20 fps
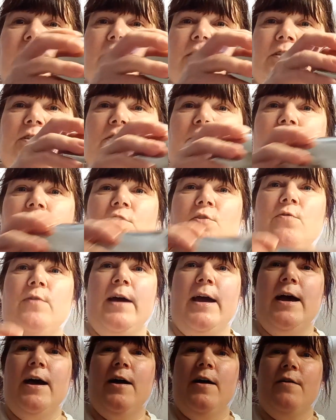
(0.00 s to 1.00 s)
So you
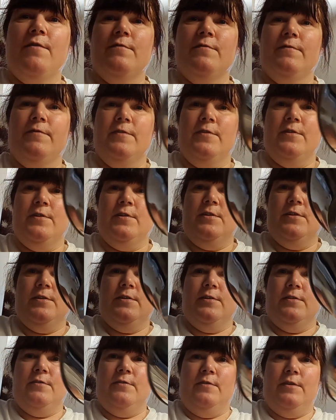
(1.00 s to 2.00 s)
have
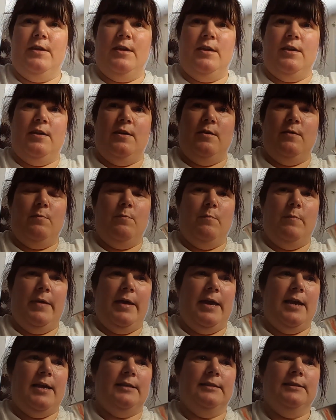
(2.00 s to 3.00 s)
the
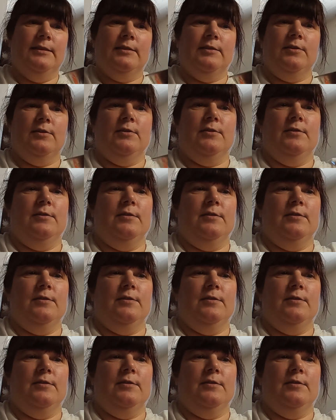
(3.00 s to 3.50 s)
base.